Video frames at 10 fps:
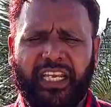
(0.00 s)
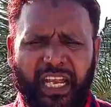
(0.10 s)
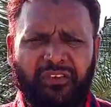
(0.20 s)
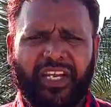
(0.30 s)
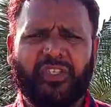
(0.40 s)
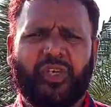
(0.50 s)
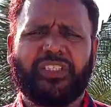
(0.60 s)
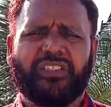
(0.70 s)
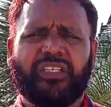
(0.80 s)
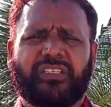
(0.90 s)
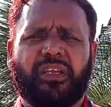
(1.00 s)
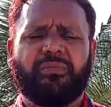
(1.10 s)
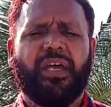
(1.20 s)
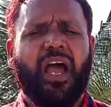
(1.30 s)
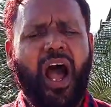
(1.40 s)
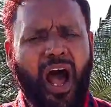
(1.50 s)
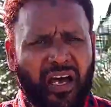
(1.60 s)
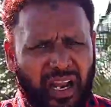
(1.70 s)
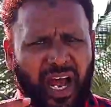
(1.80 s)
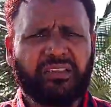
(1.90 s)
in our education system
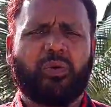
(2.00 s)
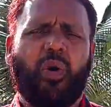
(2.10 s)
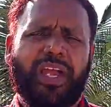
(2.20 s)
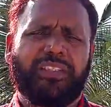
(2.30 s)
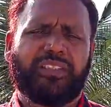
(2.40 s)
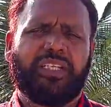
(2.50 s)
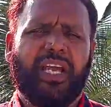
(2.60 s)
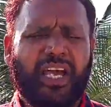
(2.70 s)
are otherwise,